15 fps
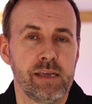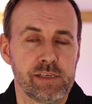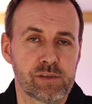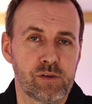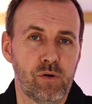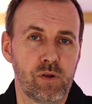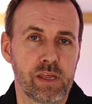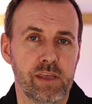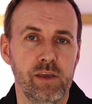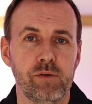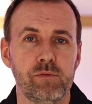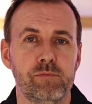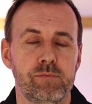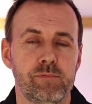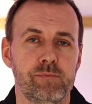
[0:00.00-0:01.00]
he's calling
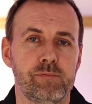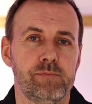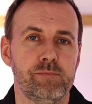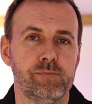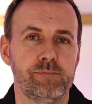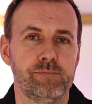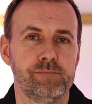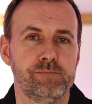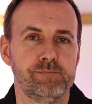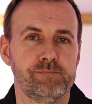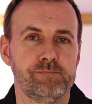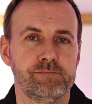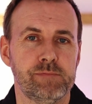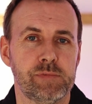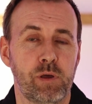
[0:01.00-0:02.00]
you.
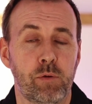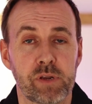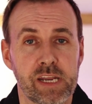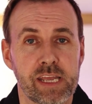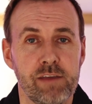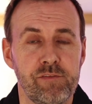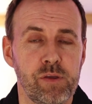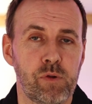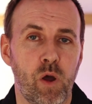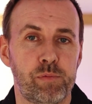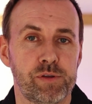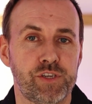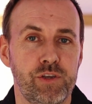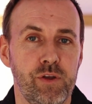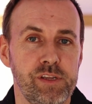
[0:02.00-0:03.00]
Now I'm going to give you an
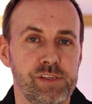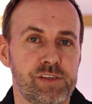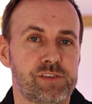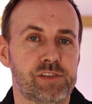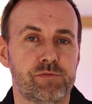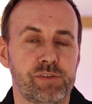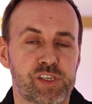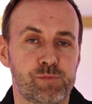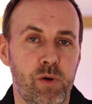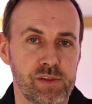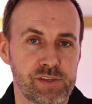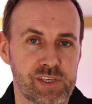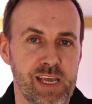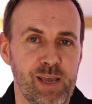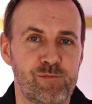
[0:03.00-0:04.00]
opportunity to
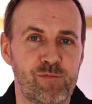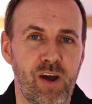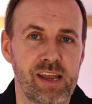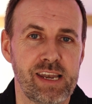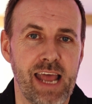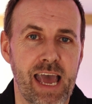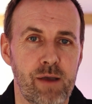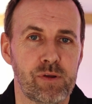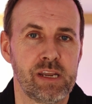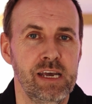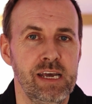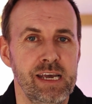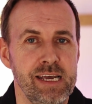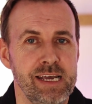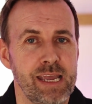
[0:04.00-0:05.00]
respond to him right now. And
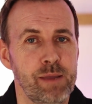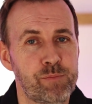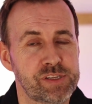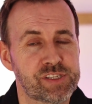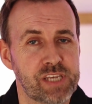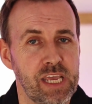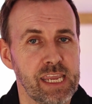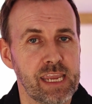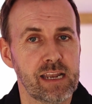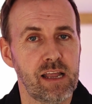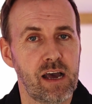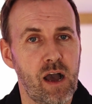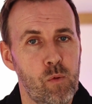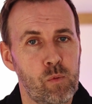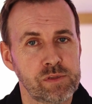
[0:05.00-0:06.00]
in
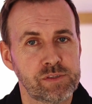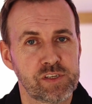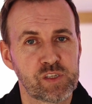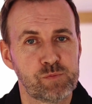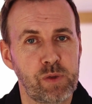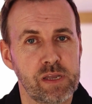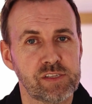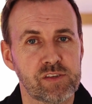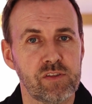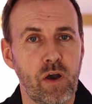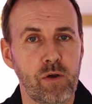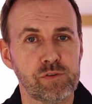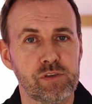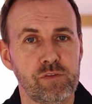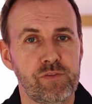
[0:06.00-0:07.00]
particular, I want to speak to
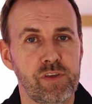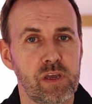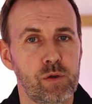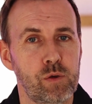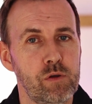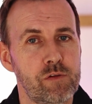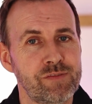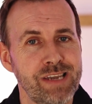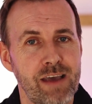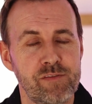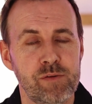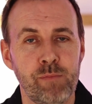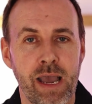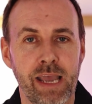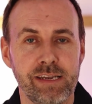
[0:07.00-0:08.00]
those of you who have
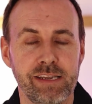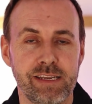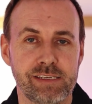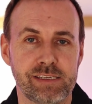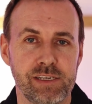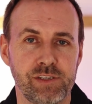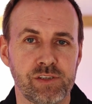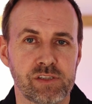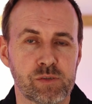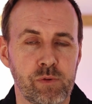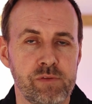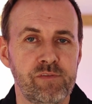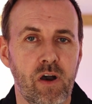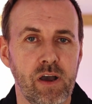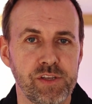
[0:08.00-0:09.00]
never made a decision
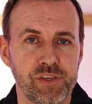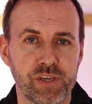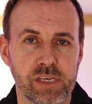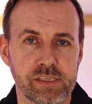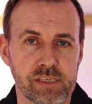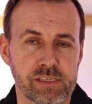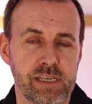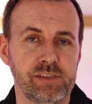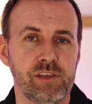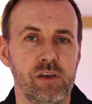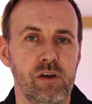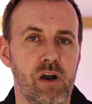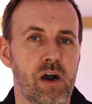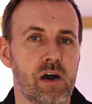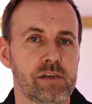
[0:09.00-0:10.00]
to invite Jesus into
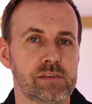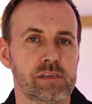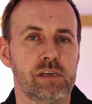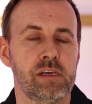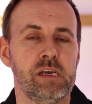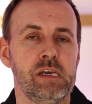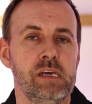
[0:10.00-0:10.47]
your heart.